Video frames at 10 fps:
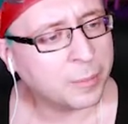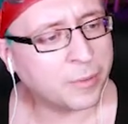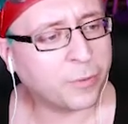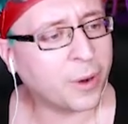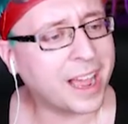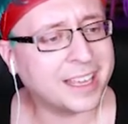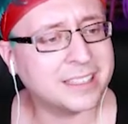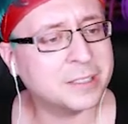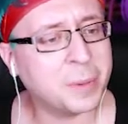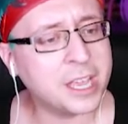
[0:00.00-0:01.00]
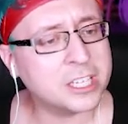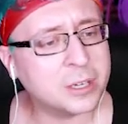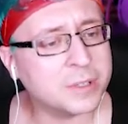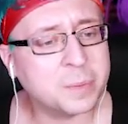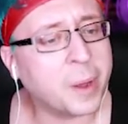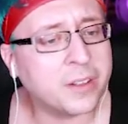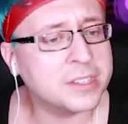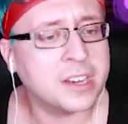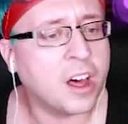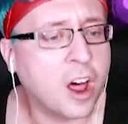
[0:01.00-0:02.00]
Before I can speak, she
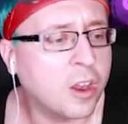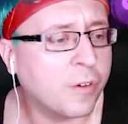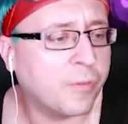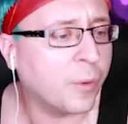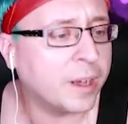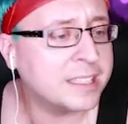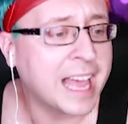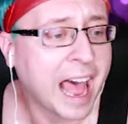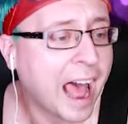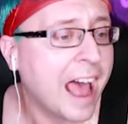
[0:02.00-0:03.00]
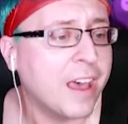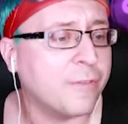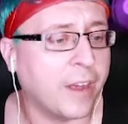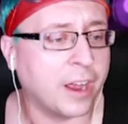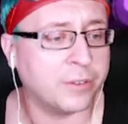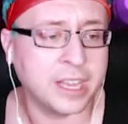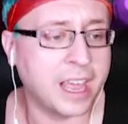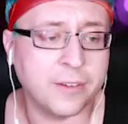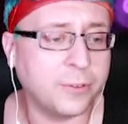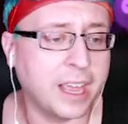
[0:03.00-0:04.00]
responds in a hollow voice. I have found
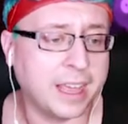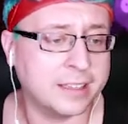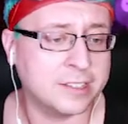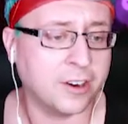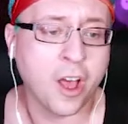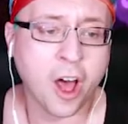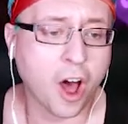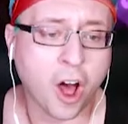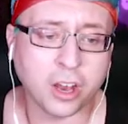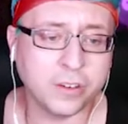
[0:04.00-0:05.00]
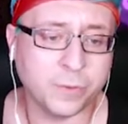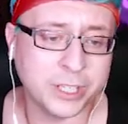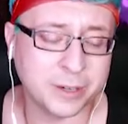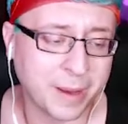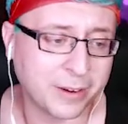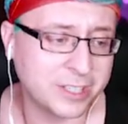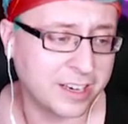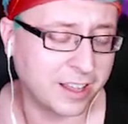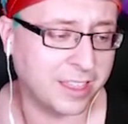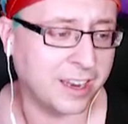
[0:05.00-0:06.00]
every answer, all of which amount to
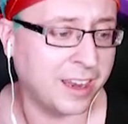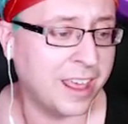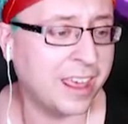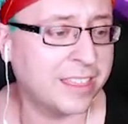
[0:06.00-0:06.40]
nothing.